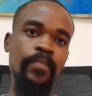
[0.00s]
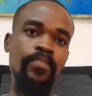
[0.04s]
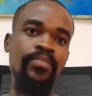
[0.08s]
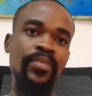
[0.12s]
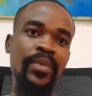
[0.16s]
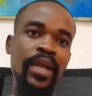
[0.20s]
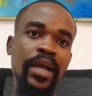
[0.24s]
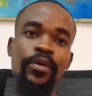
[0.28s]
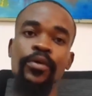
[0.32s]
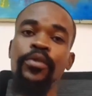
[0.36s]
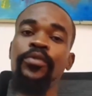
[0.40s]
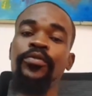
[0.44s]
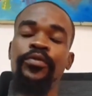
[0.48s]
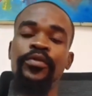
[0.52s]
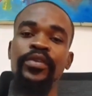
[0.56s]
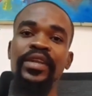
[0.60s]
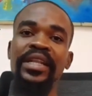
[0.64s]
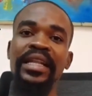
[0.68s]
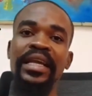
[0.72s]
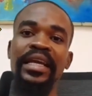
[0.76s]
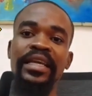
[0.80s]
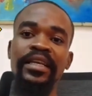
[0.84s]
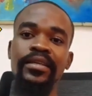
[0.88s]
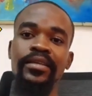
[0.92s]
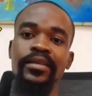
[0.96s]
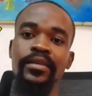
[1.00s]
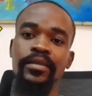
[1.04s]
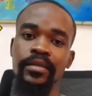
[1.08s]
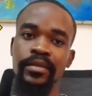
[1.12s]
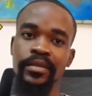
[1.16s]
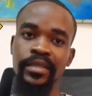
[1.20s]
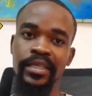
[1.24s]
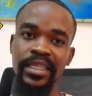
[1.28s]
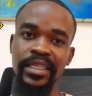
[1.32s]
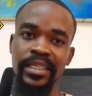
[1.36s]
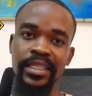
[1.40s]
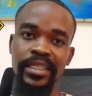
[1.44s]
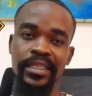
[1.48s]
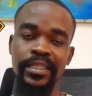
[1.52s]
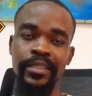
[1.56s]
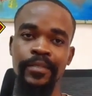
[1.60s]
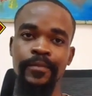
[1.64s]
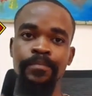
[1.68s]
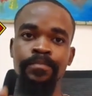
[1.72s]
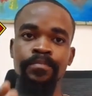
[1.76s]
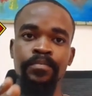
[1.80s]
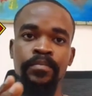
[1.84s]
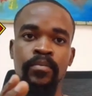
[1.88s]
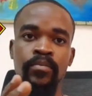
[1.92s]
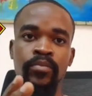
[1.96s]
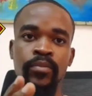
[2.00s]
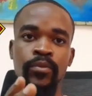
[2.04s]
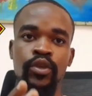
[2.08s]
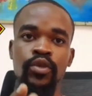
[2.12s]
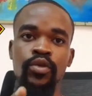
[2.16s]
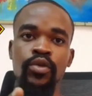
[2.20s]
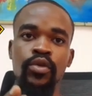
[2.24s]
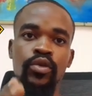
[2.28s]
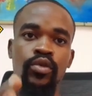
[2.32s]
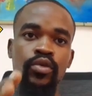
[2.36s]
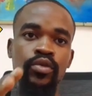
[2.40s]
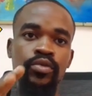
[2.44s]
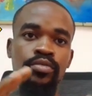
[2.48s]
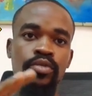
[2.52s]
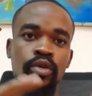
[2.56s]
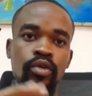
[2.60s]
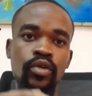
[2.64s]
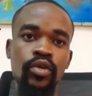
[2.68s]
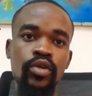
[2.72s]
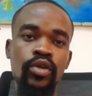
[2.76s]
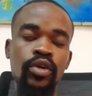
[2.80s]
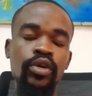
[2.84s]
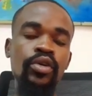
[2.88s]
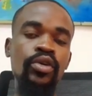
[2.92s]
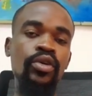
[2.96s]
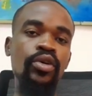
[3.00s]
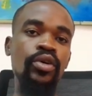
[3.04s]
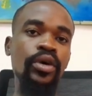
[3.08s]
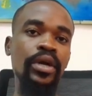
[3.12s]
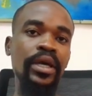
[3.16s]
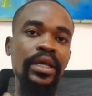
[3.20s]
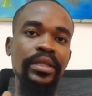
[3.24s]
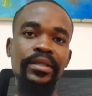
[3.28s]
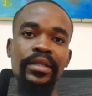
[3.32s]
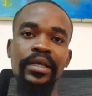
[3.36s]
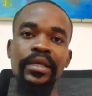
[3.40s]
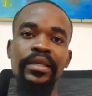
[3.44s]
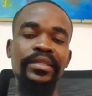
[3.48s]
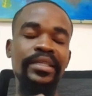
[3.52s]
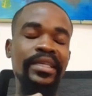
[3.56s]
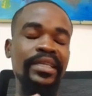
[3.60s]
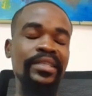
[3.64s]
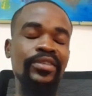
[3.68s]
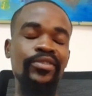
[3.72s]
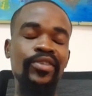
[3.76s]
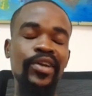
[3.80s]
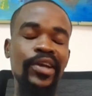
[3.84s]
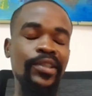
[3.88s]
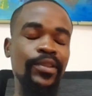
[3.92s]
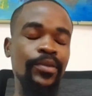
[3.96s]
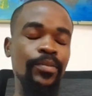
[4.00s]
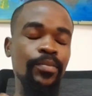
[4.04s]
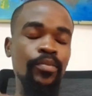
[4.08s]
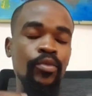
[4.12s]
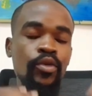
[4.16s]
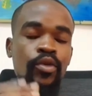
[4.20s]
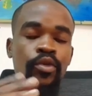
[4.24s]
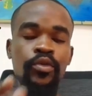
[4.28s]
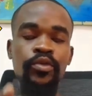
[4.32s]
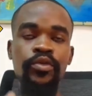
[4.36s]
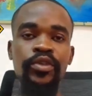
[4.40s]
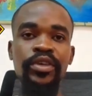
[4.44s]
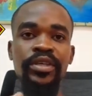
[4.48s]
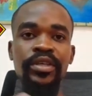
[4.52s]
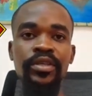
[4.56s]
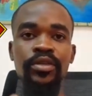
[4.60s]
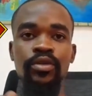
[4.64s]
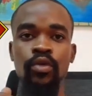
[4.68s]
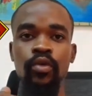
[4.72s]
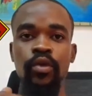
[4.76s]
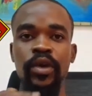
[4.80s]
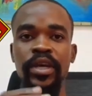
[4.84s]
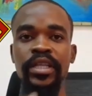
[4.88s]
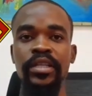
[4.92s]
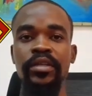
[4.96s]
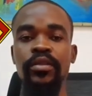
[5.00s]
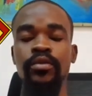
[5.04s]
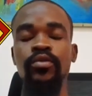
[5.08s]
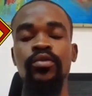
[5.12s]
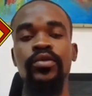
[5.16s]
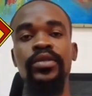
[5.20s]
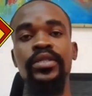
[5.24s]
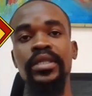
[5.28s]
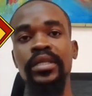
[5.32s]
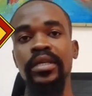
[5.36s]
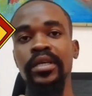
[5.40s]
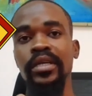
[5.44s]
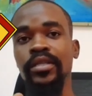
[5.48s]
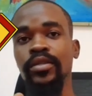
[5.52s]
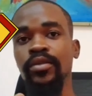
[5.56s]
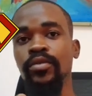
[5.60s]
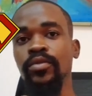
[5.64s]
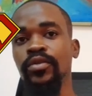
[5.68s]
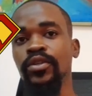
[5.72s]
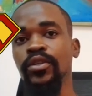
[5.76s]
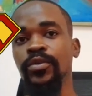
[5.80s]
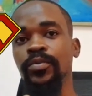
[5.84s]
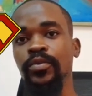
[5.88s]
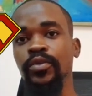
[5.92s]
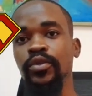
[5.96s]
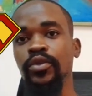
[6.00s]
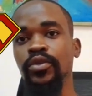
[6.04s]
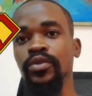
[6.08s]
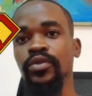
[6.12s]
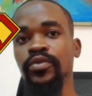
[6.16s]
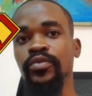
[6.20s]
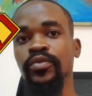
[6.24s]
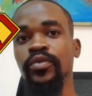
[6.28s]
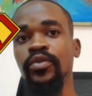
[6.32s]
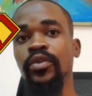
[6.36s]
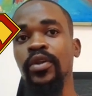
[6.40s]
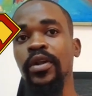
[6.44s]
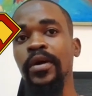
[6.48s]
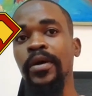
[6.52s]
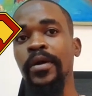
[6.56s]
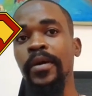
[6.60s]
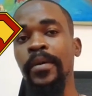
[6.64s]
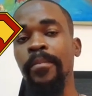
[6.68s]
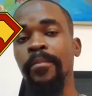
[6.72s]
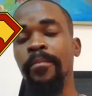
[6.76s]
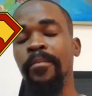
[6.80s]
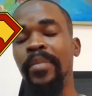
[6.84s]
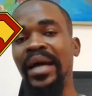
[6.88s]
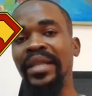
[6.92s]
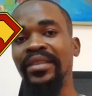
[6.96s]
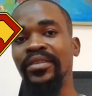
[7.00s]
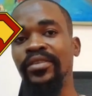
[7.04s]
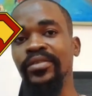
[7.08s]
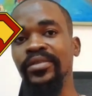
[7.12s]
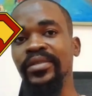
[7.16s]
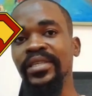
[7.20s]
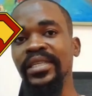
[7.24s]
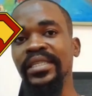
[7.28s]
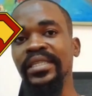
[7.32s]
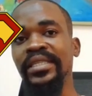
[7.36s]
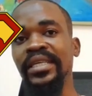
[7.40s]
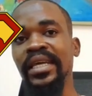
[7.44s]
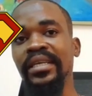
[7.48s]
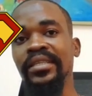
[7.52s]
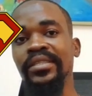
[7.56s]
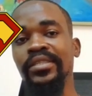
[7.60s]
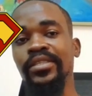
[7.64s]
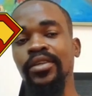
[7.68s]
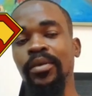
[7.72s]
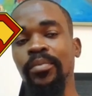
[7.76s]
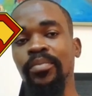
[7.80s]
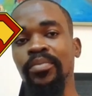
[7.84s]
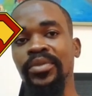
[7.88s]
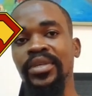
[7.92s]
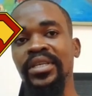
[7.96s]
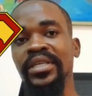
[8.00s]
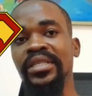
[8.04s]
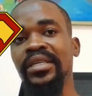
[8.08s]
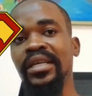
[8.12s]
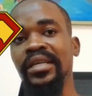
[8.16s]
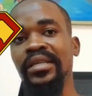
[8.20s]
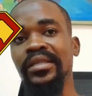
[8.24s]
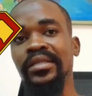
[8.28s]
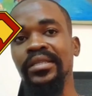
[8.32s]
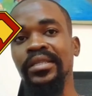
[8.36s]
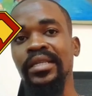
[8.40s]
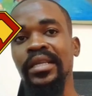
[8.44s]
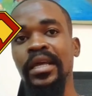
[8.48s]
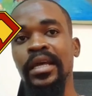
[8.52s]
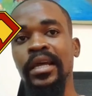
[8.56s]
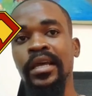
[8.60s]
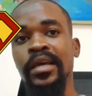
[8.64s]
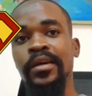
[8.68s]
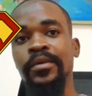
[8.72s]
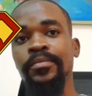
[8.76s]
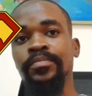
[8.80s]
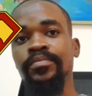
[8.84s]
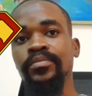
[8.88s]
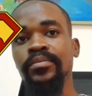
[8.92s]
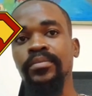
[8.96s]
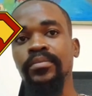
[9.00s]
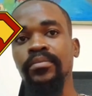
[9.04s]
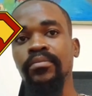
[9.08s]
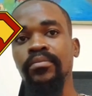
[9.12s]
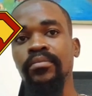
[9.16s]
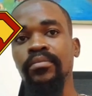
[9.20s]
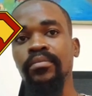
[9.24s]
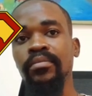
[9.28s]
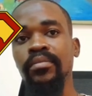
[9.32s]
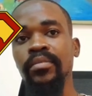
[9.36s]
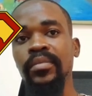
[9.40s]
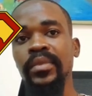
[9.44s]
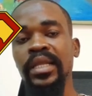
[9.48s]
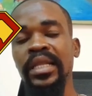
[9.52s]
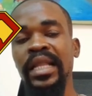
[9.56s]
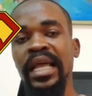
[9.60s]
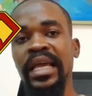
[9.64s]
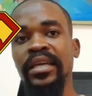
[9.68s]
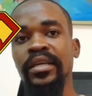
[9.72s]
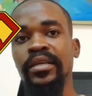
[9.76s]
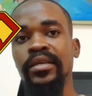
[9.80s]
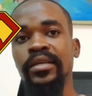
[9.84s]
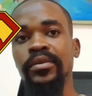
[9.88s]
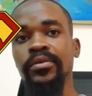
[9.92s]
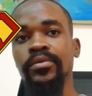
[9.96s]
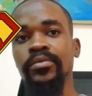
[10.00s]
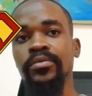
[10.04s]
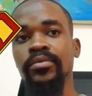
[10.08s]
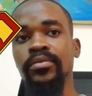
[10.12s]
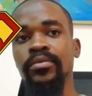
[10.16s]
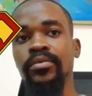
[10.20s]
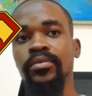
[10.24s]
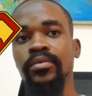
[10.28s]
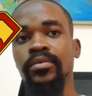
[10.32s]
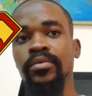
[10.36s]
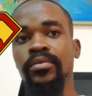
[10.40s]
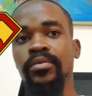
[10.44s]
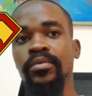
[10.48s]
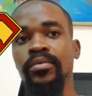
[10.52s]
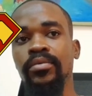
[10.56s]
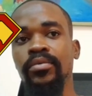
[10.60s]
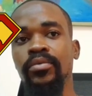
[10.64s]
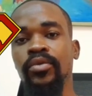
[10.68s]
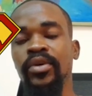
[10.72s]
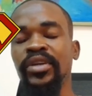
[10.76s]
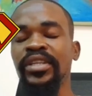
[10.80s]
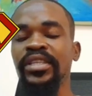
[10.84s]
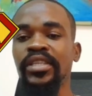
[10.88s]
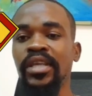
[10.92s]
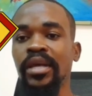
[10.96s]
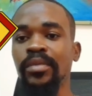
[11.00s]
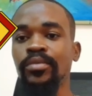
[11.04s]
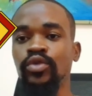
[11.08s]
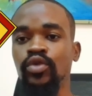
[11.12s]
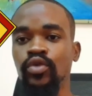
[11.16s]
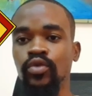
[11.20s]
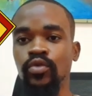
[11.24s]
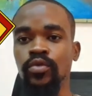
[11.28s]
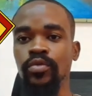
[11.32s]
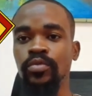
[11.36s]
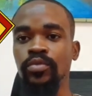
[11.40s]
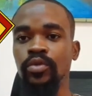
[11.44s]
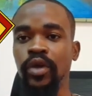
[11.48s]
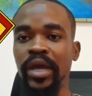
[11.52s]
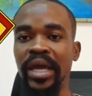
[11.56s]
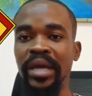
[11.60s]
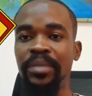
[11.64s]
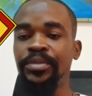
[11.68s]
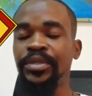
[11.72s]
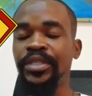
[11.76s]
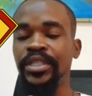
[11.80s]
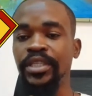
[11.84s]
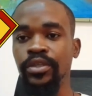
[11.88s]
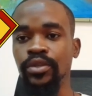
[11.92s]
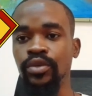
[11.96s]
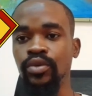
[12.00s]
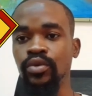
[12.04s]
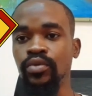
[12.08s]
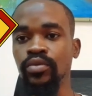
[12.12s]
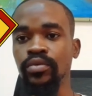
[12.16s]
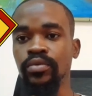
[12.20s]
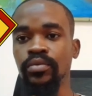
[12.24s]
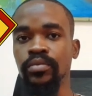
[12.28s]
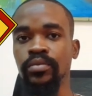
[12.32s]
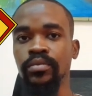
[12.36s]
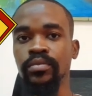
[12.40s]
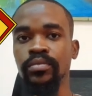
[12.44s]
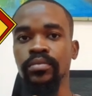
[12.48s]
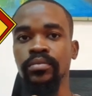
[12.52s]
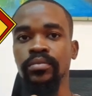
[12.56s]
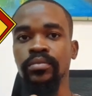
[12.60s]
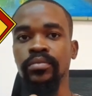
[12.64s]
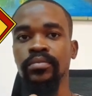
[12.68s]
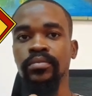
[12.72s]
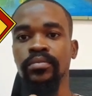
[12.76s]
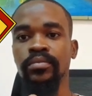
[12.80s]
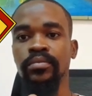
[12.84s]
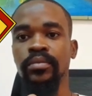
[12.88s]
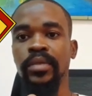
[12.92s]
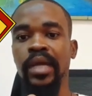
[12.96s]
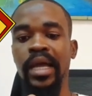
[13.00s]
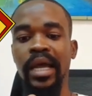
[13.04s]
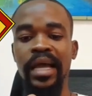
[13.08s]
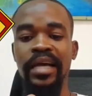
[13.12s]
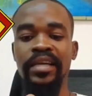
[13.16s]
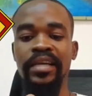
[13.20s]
I don't feel like this, the color and etc. The movie, the way it looks beautiful, but the design, some designs, when it comes to the MCU, I